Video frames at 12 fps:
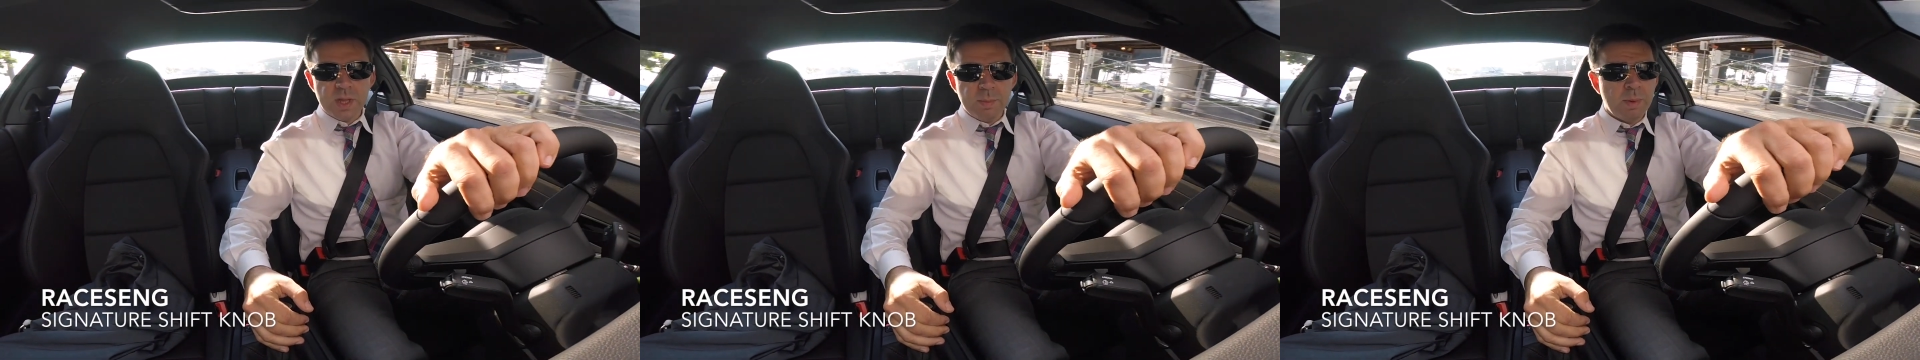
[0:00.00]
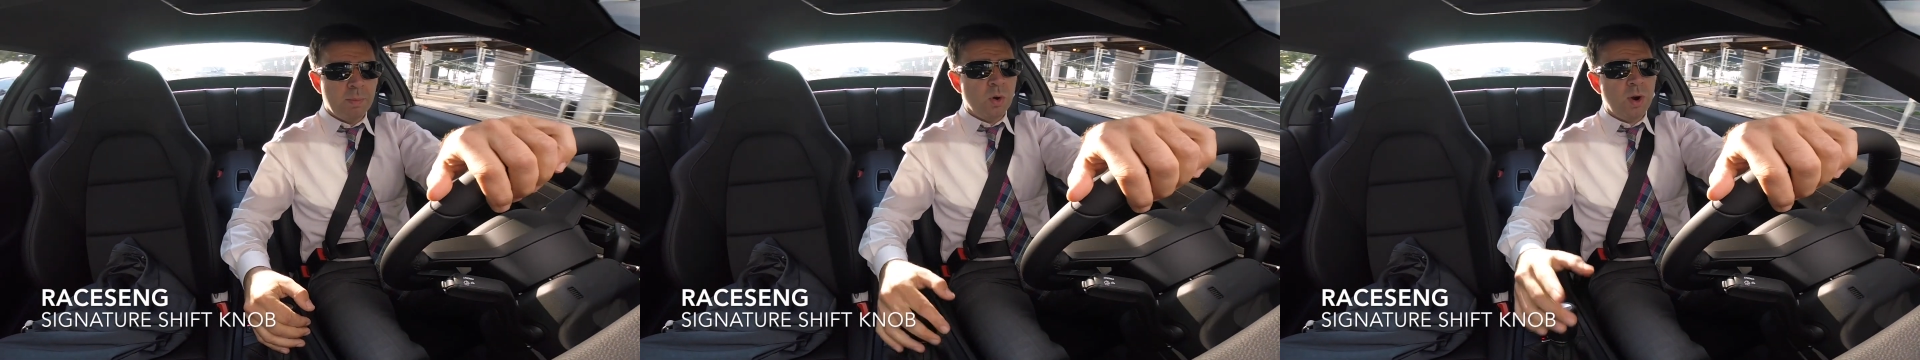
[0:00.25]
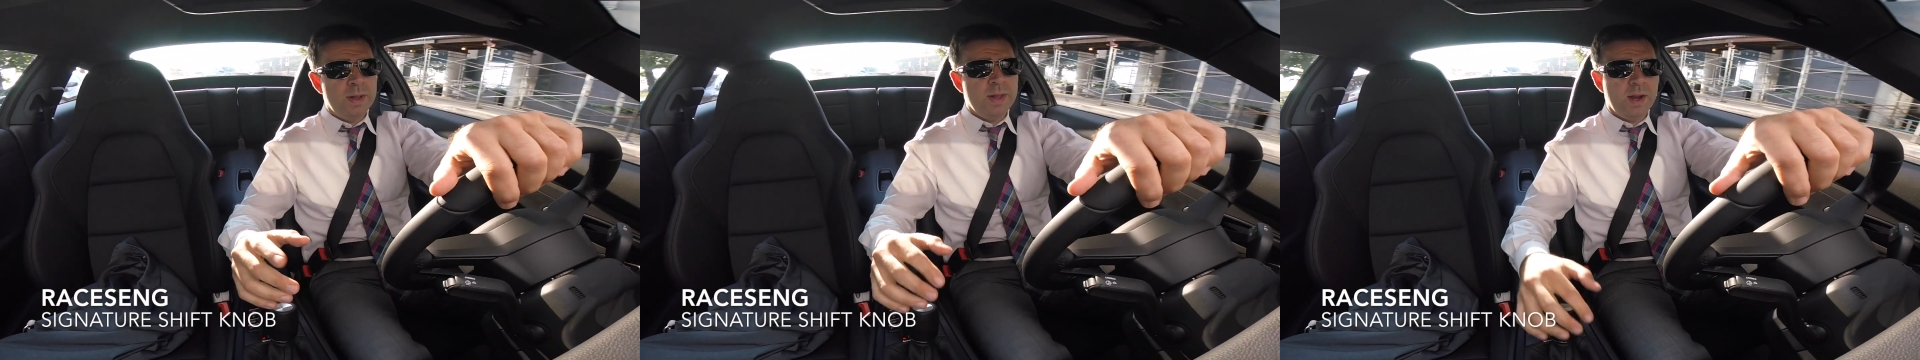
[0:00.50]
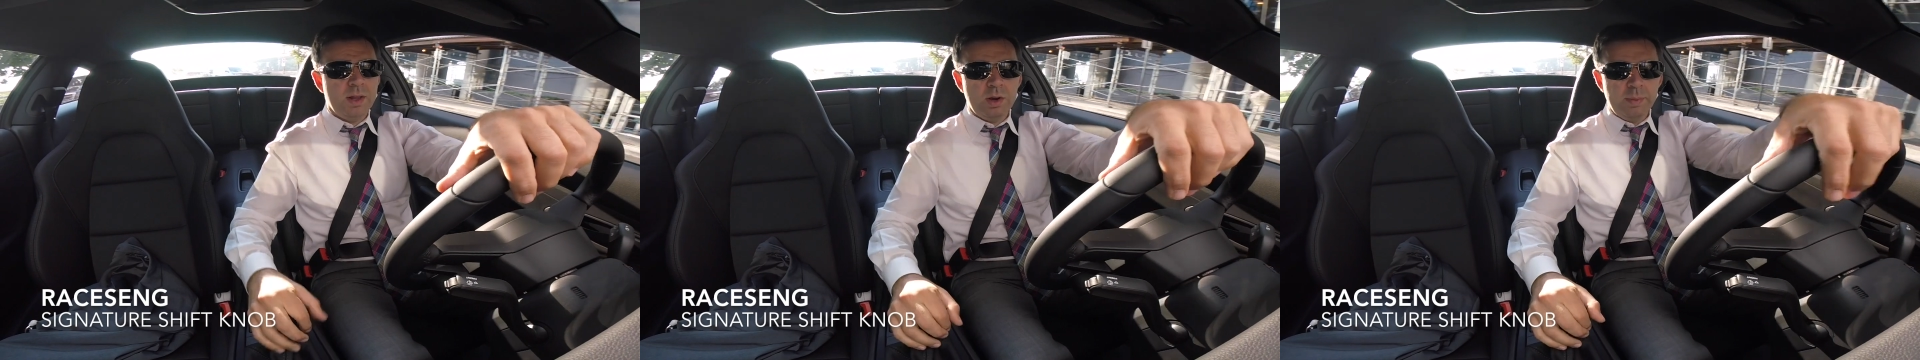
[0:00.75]
But more on
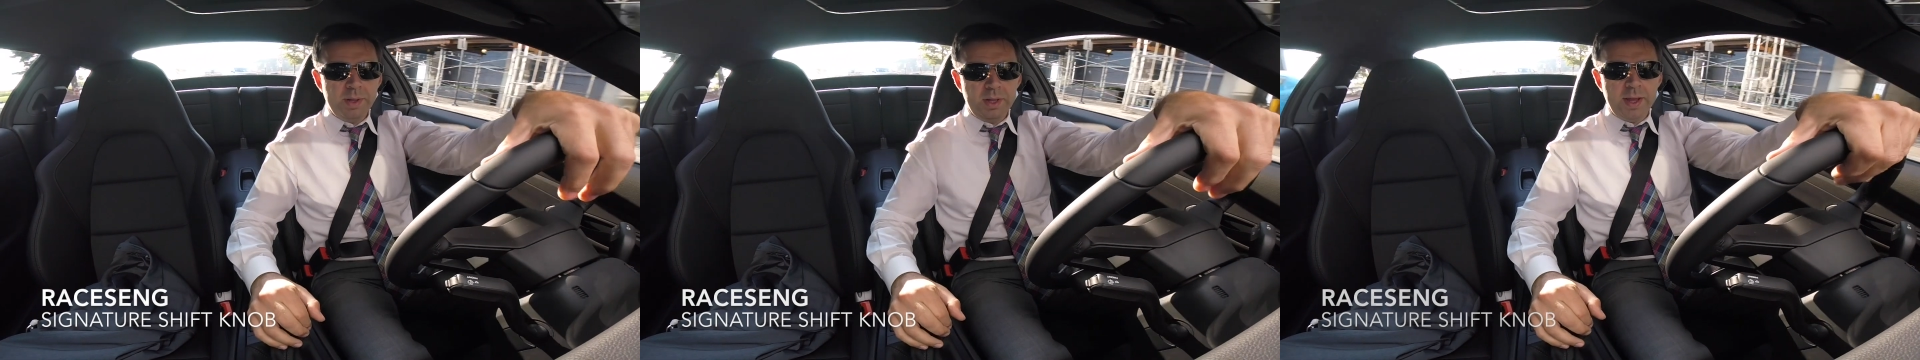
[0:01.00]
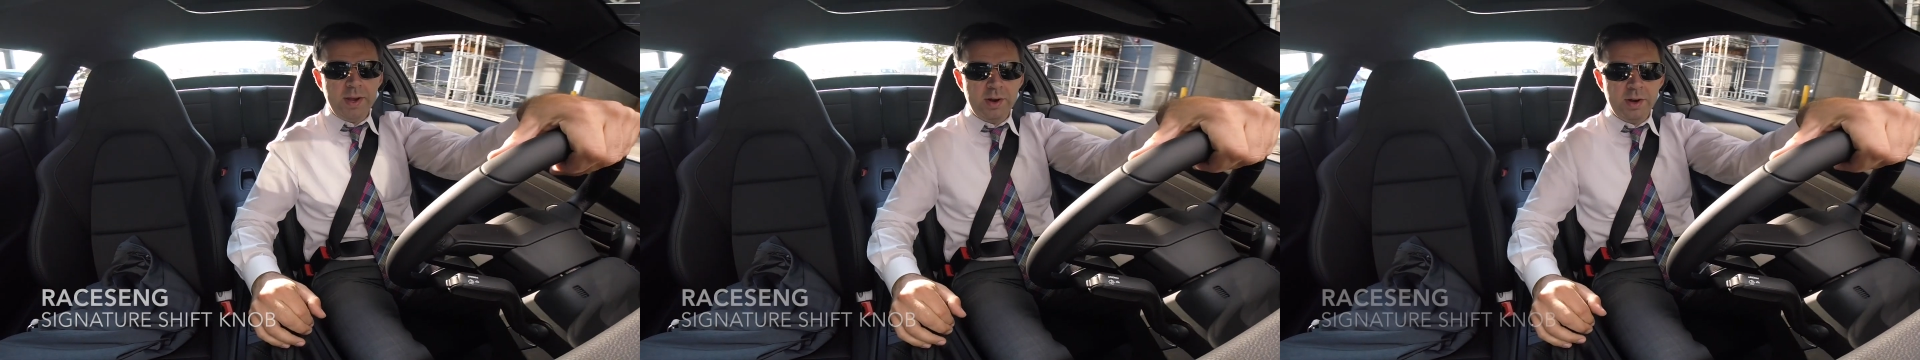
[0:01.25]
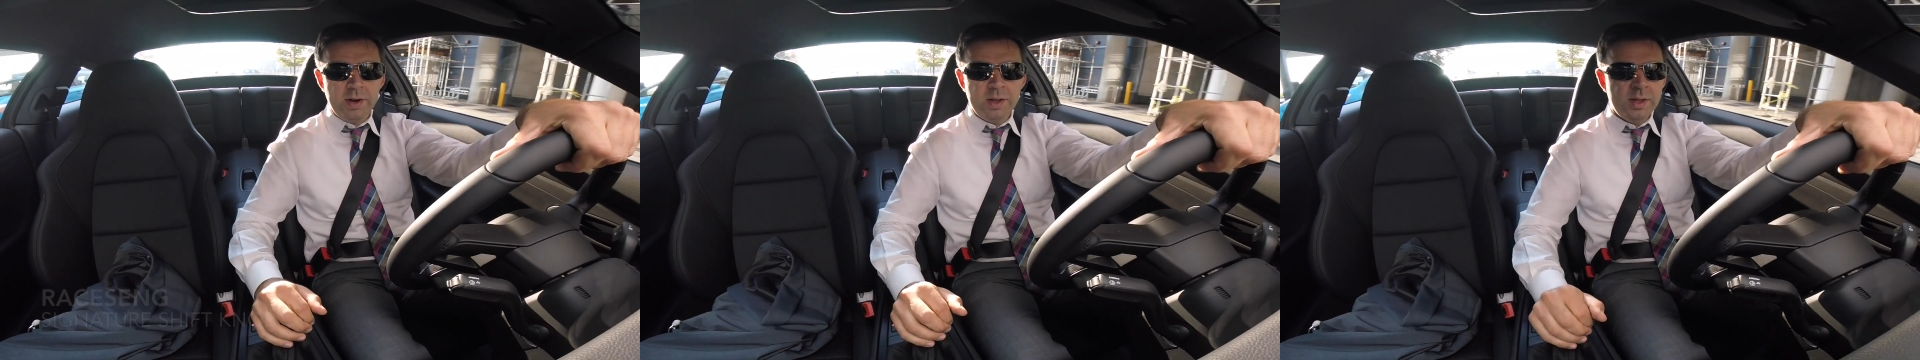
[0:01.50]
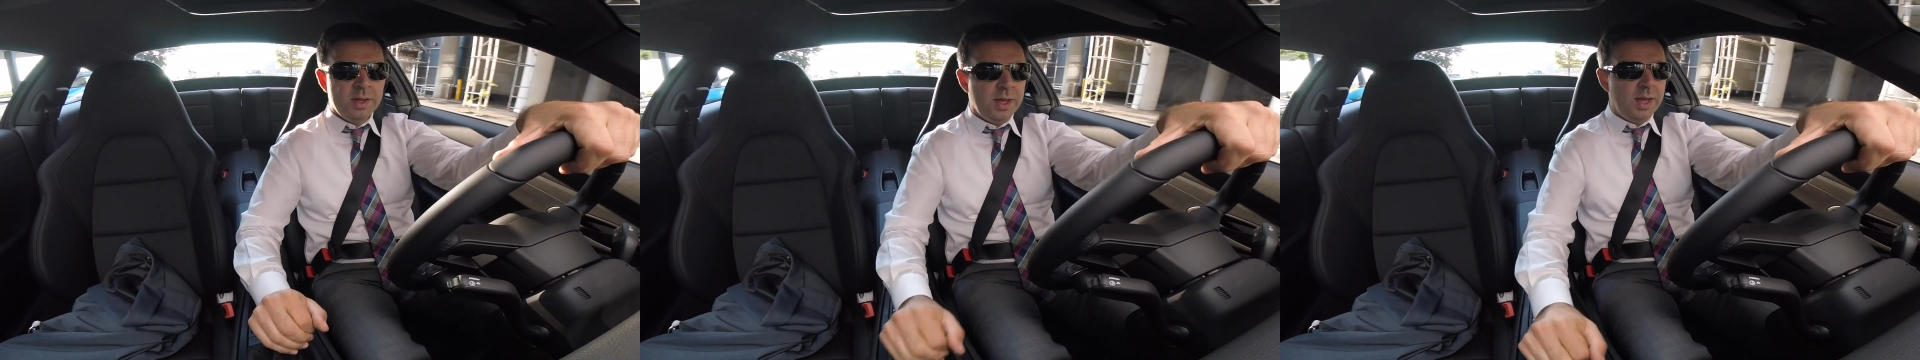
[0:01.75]
that a little bit later.
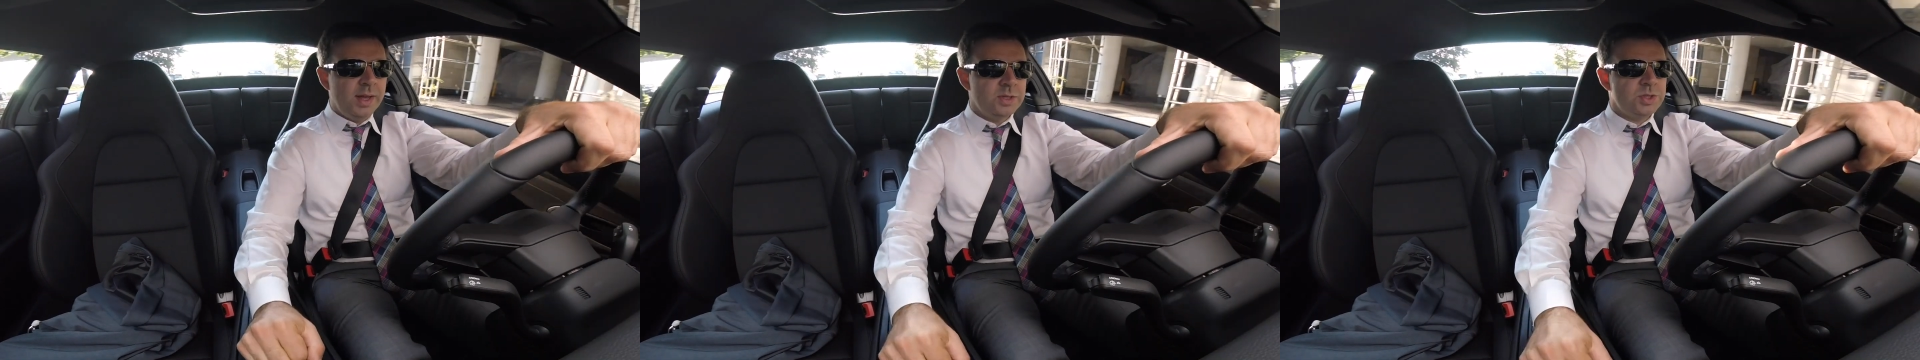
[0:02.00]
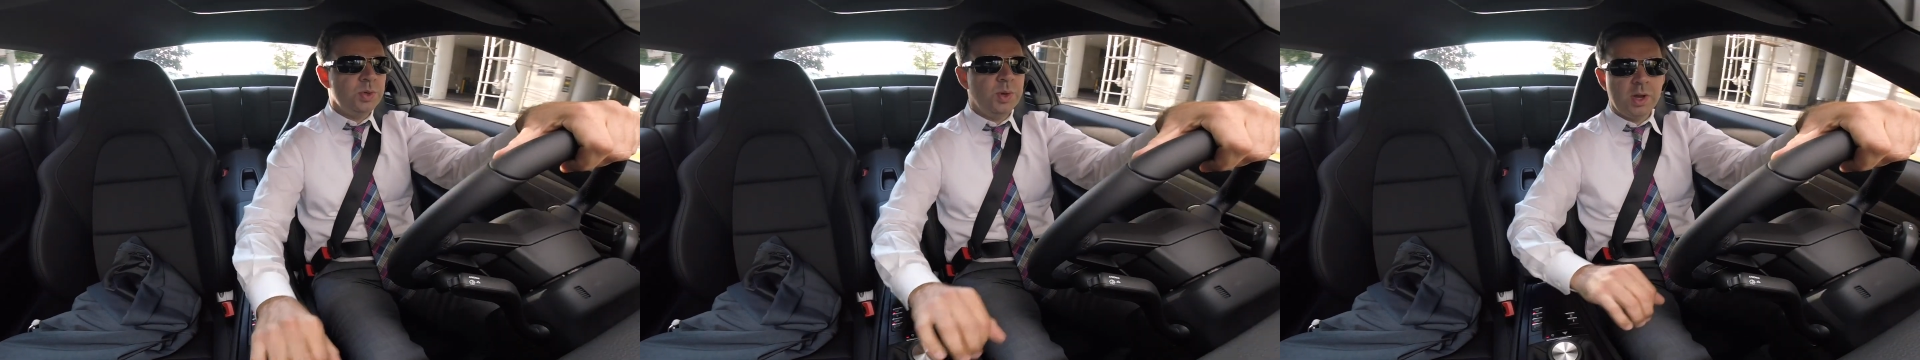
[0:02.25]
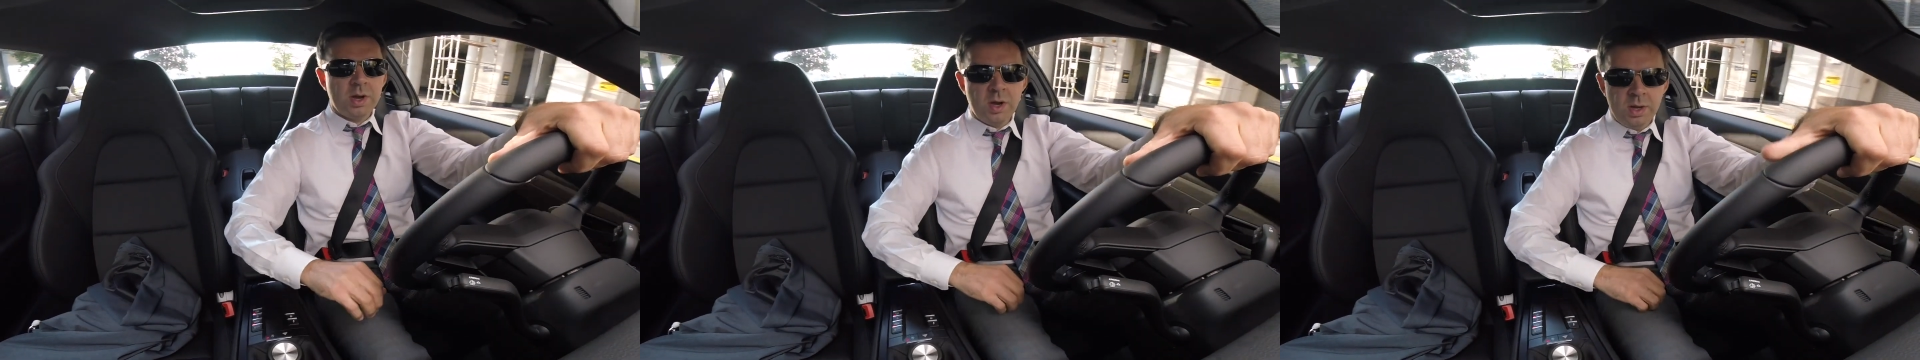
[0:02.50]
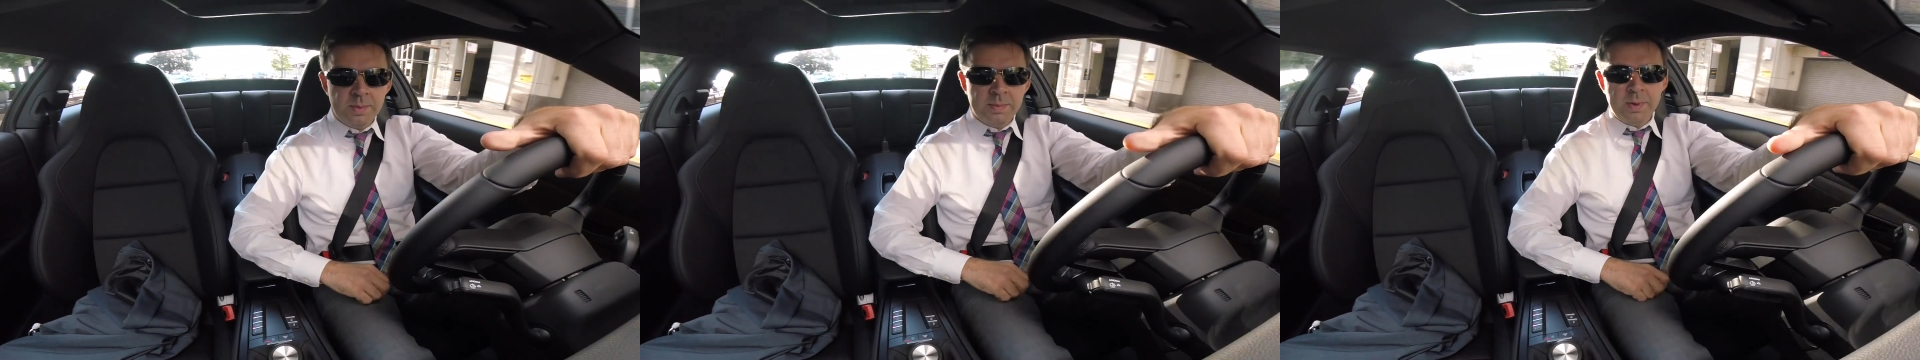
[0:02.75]
And soon to
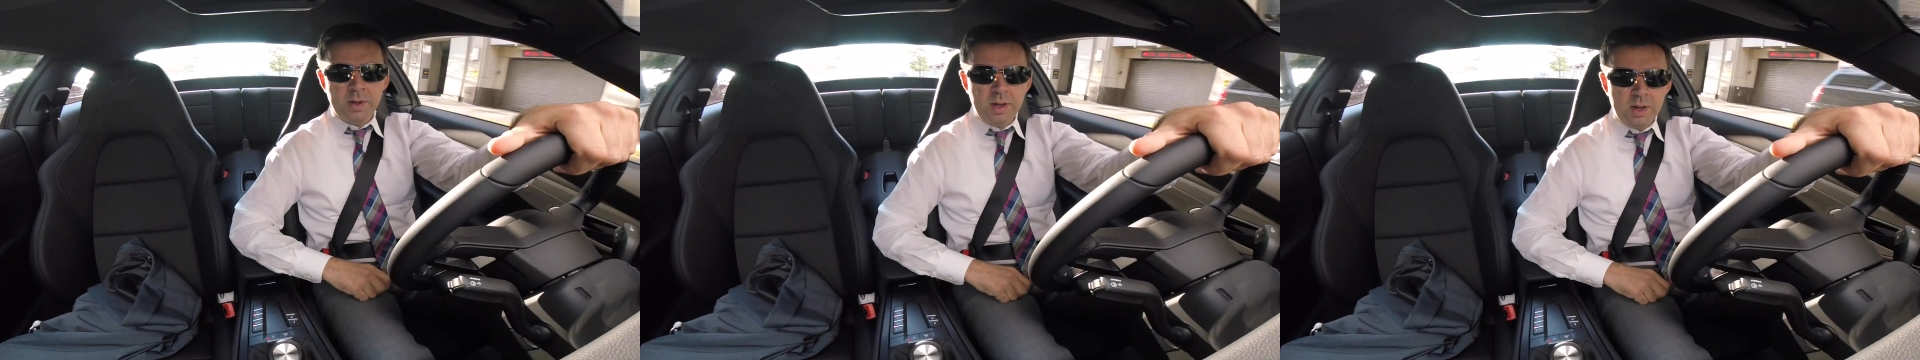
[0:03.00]
come,